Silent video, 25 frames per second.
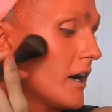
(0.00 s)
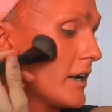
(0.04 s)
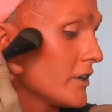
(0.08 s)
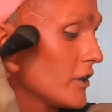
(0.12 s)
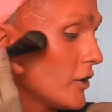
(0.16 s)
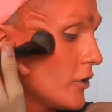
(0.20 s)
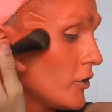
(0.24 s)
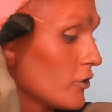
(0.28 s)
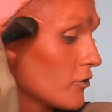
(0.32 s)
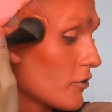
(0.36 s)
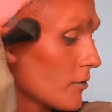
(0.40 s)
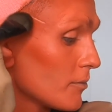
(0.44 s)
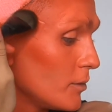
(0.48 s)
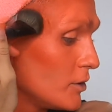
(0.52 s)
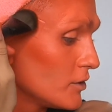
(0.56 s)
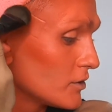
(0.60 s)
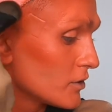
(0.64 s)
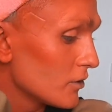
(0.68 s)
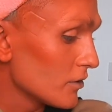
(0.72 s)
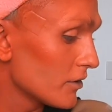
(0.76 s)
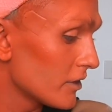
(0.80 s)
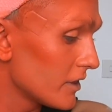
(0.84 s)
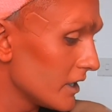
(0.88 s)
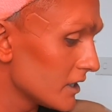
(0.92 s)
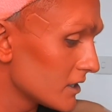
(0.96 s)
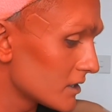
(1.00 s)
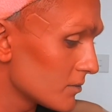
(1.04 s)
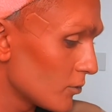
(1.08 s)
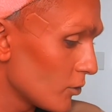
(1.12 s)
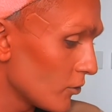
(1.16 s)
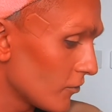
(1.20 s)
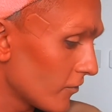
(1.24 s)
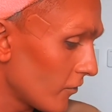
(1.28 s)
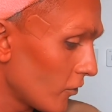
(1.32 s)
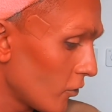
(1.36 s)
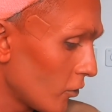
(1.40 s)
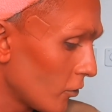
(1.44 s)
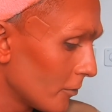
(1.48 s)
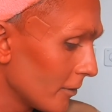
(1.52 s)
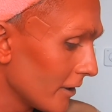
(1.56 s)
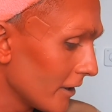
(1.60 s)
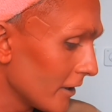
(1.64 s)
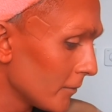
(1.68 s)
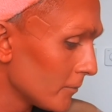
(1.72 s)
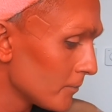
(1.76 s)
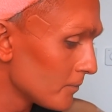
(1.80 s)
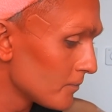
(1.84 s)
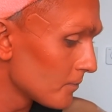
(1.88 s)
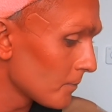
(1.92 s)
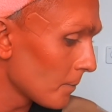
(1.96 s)
know you're a musical theatre
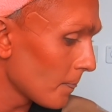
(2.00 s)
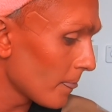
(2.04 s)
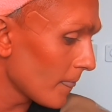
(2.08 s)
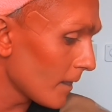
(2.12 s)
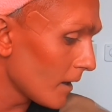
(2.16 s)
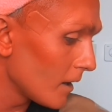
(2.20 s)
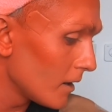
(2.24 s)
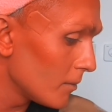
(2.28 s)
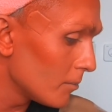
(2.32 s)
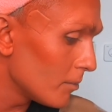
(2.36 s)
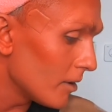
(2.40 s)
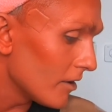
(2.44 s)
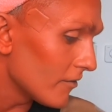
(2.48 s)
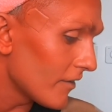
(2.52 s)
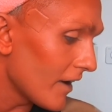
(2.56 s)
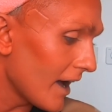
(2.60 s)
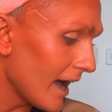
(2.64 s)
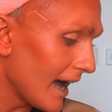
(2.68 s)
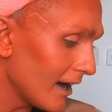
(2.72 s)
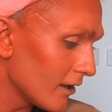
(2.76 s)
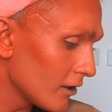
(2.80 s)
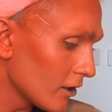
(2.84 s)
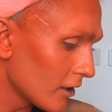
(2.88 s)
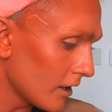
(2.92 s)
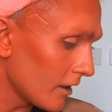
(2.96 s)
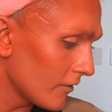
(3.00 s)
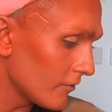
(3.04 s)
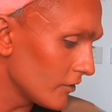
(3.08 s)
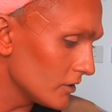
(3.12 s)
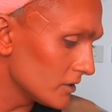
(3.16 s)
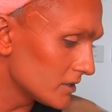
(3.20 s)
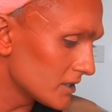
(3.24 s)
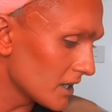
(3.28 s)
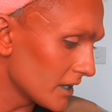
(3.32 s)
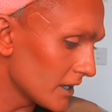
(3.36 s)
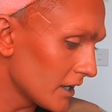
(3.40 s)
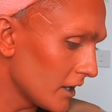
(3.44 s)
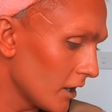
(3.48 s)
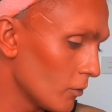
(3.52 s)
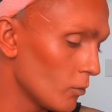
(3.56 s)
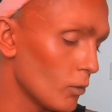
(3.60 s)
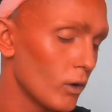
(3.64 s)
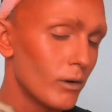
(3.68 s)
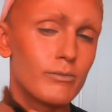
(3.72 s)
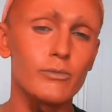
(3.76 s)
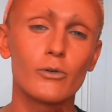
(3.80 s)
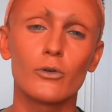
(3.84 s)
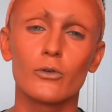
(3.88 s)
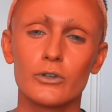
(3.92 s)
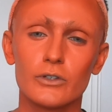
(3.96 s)
performer, but for how long have you done it and
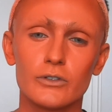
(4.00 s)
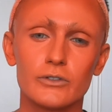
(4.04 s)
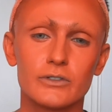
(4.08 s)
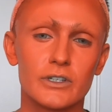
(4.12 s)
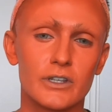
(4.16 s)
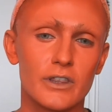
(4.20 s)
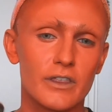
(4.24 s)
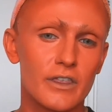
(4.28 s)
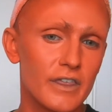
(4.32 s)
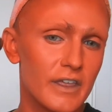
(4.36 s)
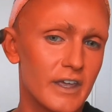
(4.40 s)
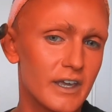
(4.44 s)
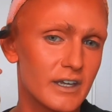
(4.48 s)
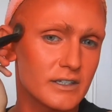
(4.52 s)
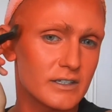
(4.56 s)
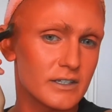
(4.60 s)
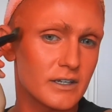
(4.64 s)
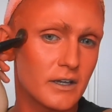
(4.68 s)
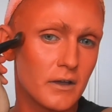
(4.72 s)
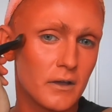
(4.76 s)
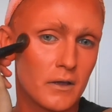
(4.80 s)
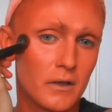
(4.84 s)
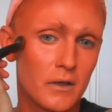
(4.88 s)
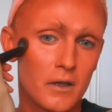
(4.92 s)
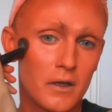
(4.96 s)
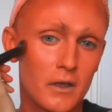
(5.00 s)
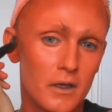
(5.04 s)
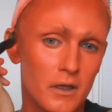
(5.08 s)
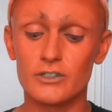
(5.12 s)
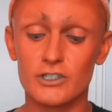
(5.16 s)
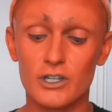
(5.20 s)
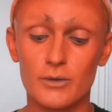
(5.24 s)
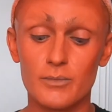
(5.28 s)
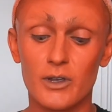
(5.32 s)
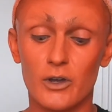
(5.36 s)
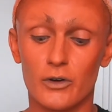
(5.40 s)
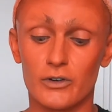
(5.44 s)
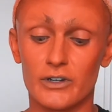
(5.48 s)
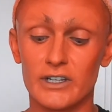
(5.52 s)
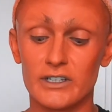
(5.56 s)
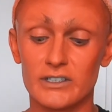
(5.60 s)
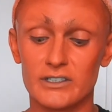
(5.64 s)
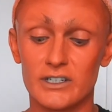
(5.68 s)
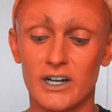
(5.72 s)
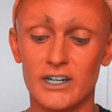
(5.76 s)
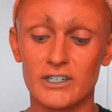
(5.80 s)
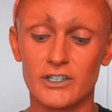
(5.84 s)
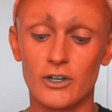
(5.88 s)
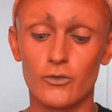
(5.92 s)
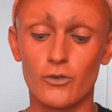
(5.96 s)
what brought you to theatre? To be honest,
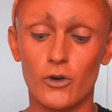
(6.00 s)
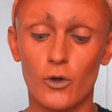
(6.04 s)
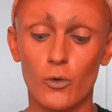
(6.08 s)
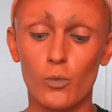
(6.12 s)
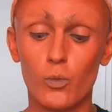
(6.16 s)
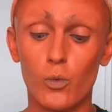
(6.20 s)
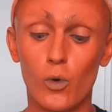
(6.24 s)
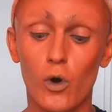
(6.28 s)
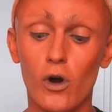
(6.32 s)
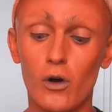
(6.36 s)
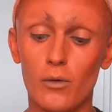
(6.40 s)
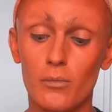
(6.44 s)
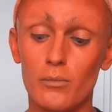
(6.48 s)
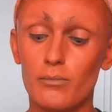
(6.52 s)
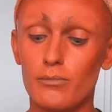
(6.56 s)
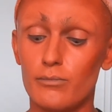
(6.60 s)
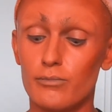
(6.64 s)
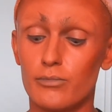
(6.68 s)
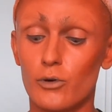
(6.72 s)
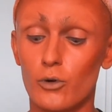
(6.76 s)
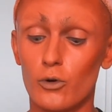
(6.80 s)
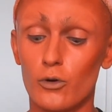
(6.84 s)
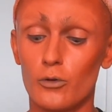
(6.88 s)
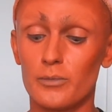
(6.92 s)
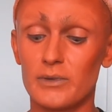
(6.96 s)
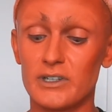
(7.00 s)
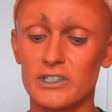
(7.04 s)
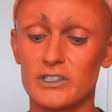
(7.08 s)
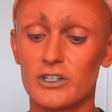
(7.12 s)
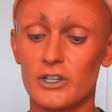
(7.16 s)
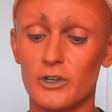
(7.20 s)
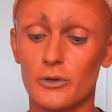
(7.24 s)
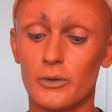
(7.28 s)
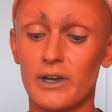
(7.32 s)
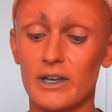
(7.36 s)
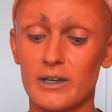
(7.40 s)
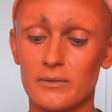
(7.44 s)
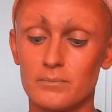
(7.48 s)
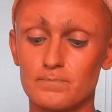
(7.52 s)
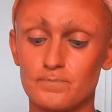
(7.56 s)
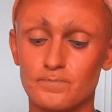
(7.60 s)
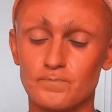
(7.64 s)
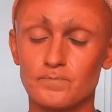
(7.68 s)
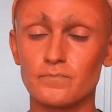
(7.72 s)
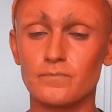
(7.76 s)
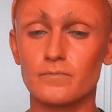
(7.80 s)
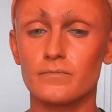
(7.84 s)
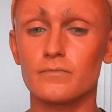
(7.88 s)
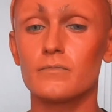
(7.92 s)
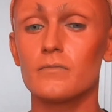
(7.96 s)
I don't know what brought me to it,
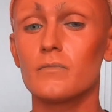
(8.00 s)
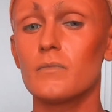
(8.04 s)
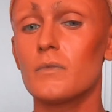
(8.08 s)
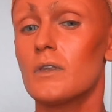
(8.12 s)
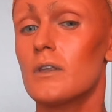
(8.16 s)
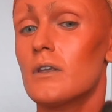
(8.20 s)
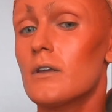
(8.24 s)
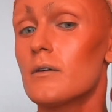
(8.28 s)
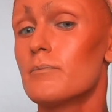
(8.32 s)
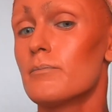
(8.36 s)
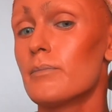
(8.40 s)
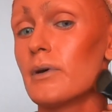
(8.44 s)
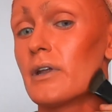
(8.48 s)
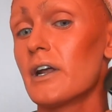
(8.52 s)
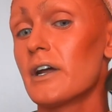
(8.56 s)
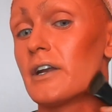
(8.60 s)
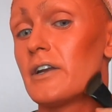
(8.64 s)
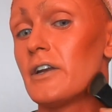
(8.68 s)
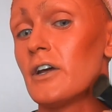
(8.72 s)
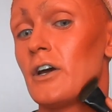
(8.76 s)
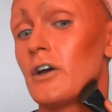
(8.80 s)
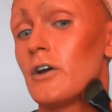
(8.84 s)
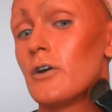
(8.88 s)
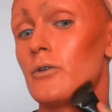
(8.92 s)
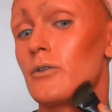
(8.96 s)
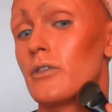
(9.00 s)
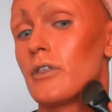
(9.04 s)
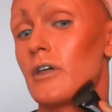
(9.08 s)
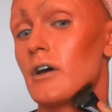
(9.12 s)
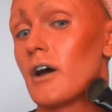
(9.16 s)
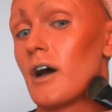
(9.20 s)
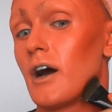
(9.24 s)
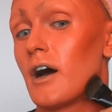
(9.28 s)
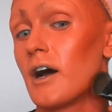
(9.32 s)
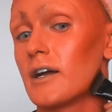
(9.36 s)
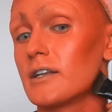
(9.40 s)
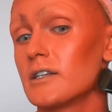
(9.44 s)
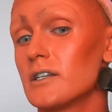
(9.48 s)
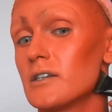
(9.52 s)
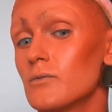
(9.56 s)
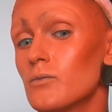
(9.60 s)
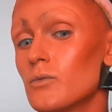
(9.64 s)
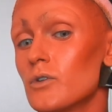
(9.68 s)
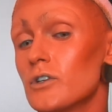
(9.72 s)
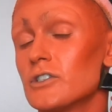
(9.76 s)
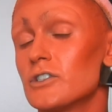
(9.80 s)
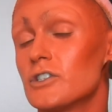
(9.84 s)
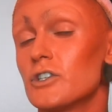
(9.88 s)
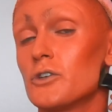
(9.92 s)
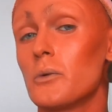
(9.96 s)
but I know that I didn't
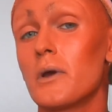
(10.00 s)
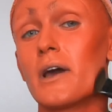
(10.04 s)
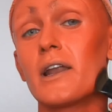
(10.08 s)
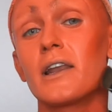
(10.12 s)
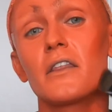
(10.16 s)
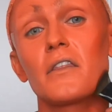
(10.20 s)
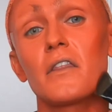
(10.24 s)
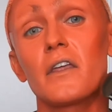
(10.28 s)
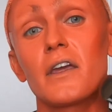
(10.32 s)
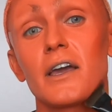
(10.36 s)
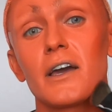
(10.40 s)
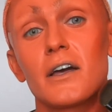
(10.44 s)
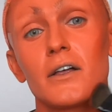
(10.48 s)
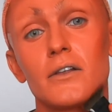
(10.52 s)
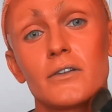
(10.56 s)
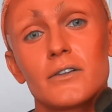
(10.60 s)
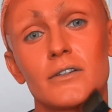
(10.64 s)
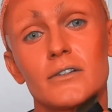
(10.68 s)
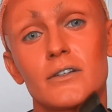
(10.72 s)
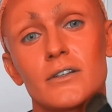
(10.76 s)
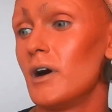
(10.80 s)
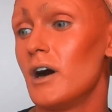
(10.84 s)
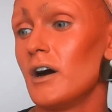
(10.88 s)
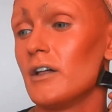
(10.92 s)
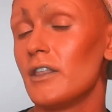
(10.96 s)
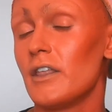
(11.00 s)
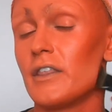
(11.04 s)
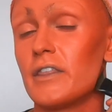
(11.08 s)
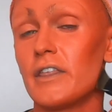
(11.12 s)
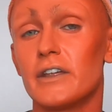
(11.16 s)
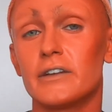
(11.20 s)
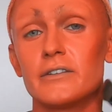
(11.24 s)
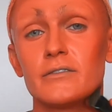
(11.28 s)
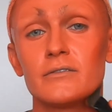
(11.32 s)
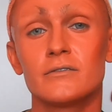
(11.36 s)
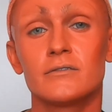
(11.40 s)
want to do anything else other than